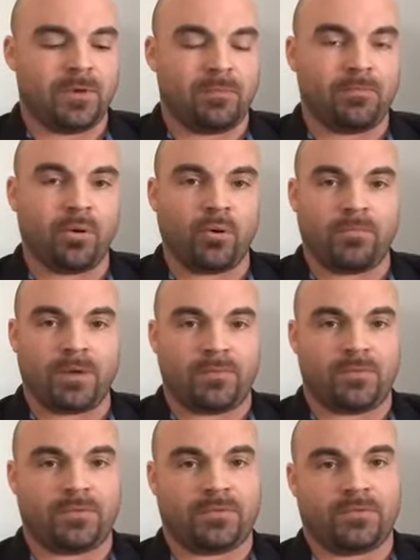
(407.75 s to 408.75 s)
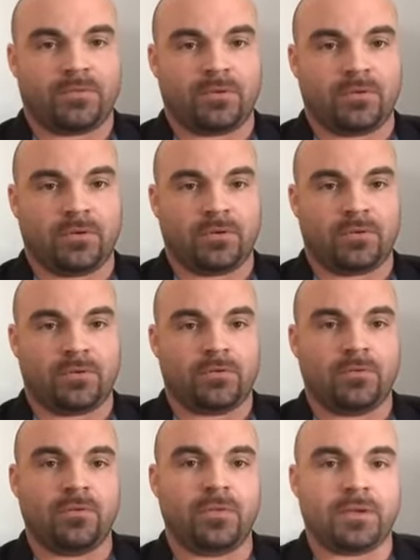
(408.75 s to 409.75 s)
board members are
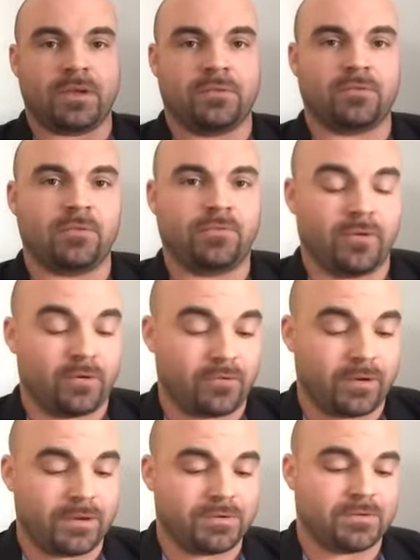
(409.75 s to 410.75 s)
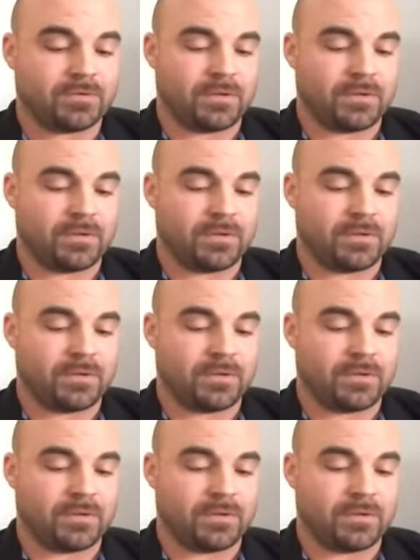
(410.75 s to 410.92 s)
on the Council of Foreign Relations.